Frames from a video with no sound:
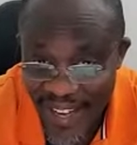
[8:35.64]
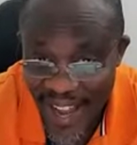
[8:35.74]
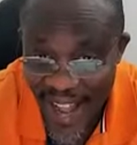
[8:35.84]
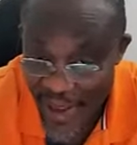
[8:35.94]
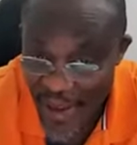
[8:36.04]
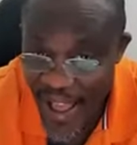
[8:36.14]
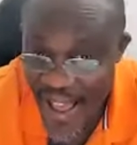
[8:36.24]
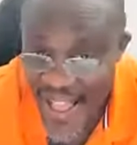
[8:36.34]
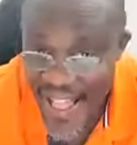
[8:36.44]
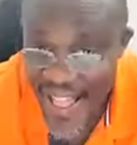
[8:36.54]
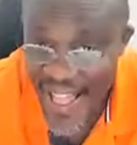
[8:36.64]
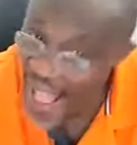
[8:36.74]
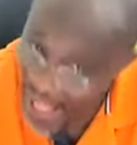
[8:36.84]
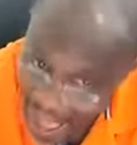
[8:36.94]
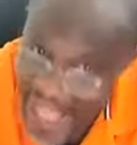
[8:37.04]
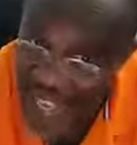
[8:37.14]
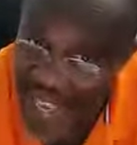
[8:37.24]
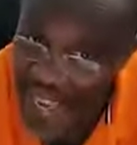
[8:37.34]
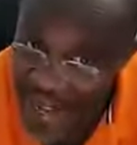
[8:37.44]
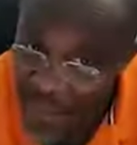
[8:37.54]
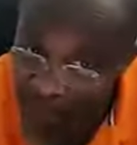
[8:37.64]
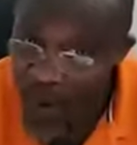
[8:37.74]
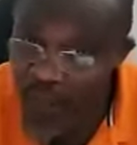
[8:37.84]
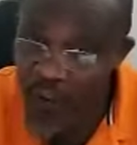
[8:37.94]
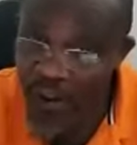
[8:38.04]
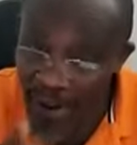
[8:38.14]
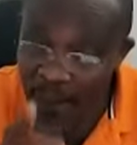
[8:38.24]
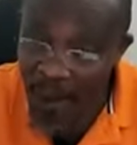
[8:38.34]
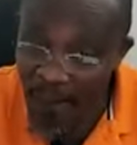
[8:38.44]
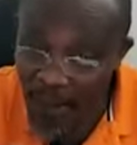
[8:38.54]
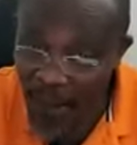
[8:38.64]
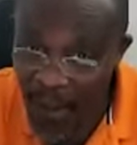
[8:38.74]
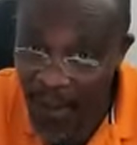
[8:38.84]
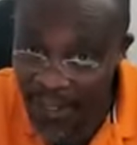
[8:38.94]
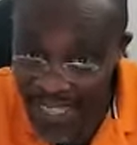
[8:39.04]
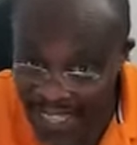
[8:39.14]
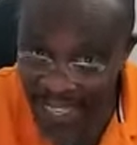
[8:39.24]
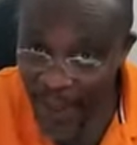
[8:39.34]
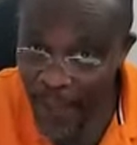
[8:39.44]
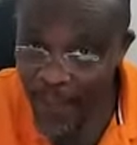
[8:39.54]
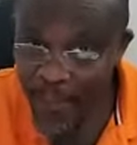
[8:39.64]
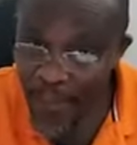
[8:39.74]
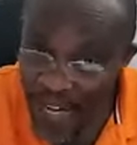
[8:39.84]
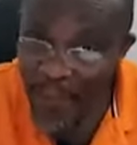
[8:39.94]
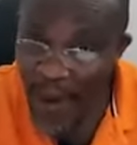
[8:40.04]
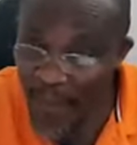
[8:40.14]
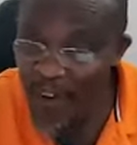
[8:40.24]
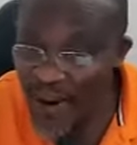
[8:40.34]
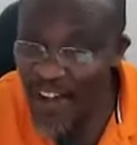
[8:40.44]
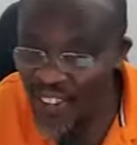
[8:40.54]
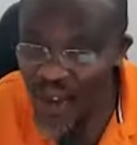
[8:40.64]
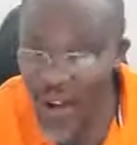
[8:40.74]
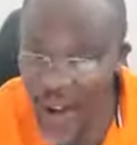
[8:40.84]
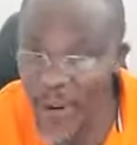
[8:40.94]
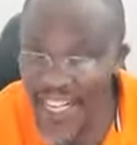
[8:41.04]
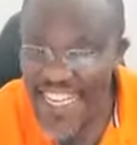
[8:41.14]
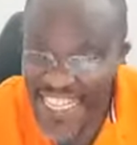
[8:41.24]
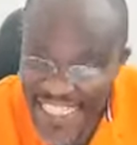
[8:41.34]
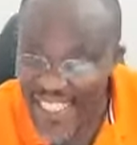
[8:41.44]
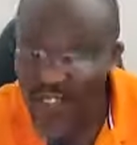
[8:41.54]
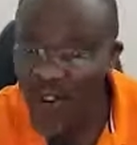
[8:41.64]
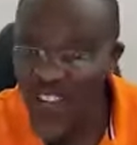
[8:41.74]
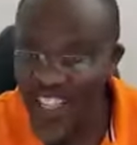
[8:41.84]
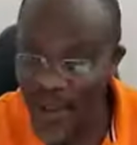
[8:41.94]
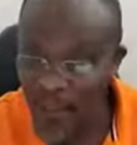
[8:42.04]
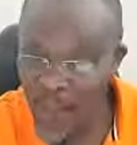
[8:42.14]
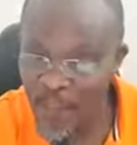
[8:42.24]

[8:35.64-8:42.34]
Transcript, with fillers: Hallelujah. I, both of the Bible talk about Adam but the Bible never talk about the riches of Adam.